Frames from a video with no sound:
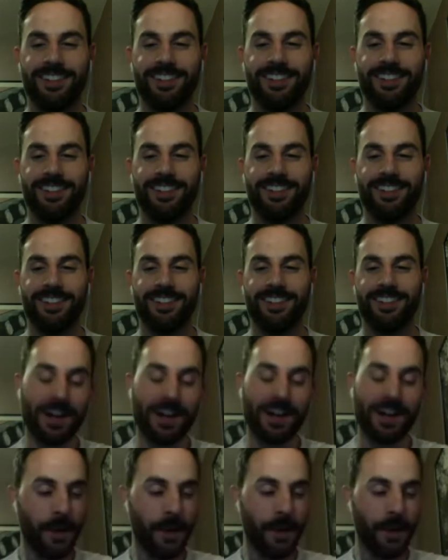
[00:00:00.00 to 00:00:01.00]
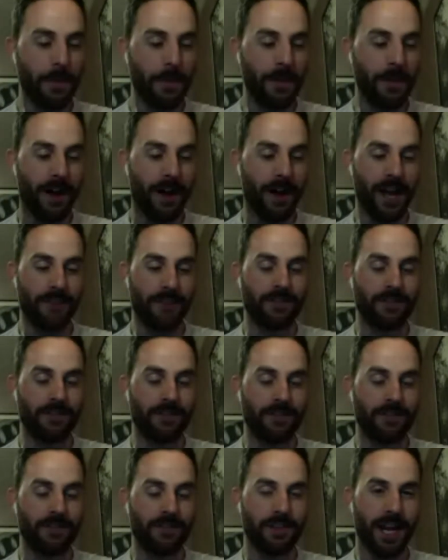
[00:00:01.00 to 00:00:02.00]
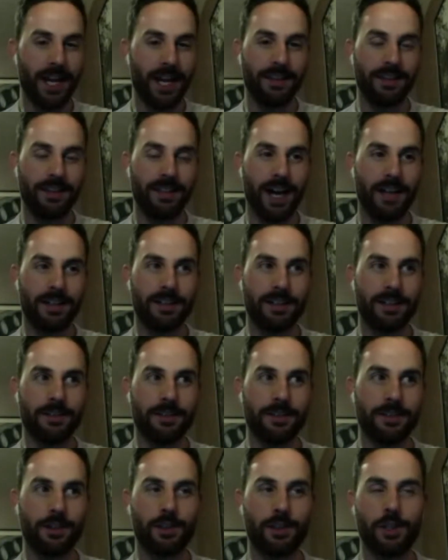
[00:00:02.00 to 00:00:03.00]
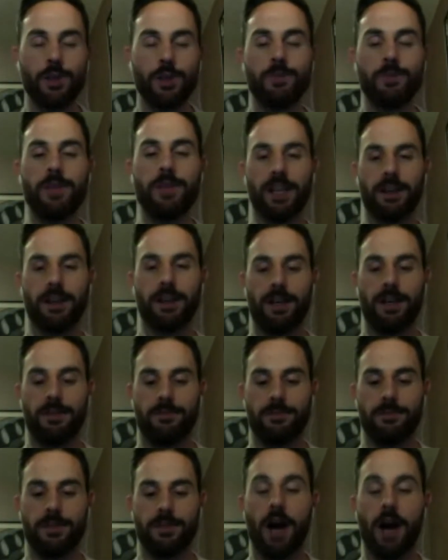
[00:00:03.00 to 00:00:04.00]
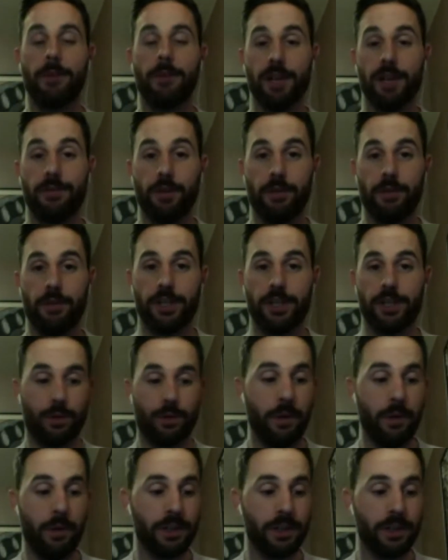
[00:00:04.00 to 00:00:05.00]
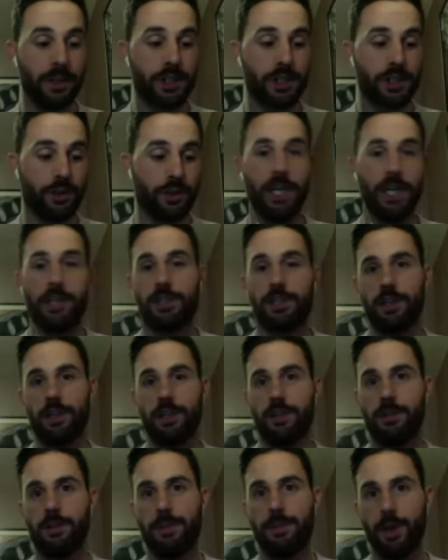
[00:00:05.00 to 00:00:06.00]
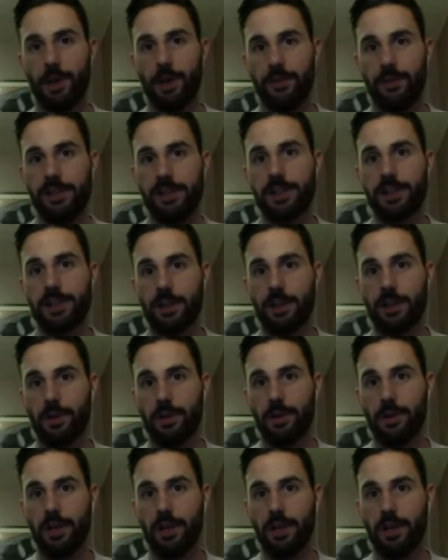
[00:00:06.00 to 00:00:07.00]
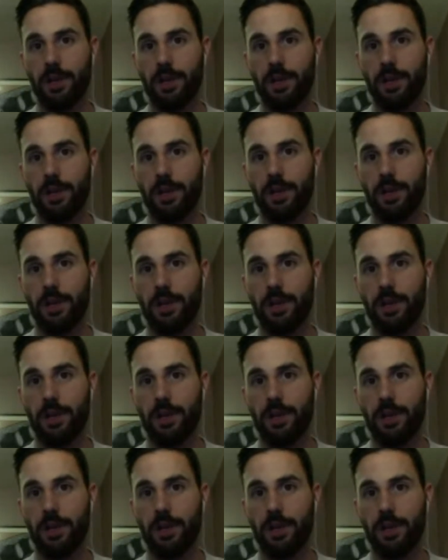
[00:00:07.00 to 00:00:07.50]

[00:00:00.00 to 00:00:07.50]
So from there we went on after that the two being nominated for eviction. We went straight into the POV ceremony.